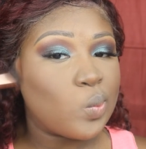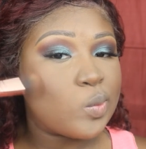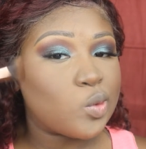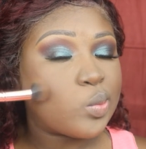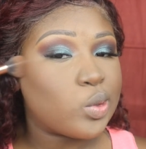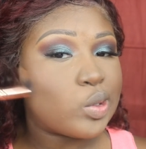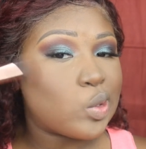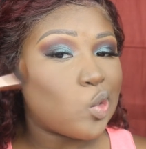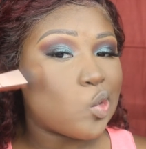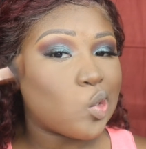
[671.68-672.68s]
I'm just putting
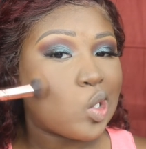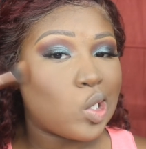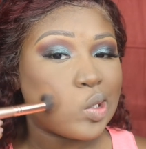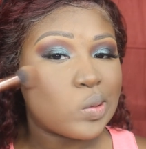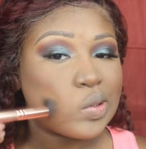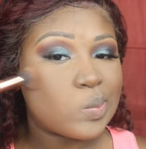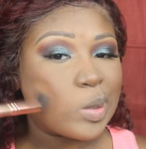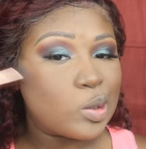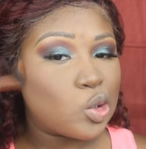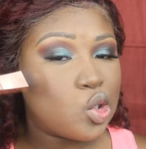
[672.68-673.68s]
it in the hollows of
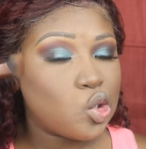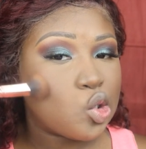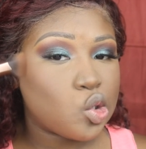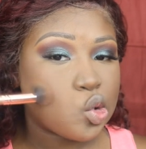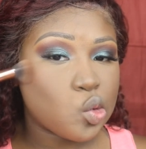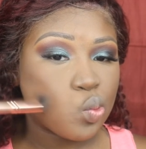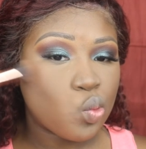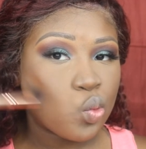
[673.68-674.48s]
my cheeks.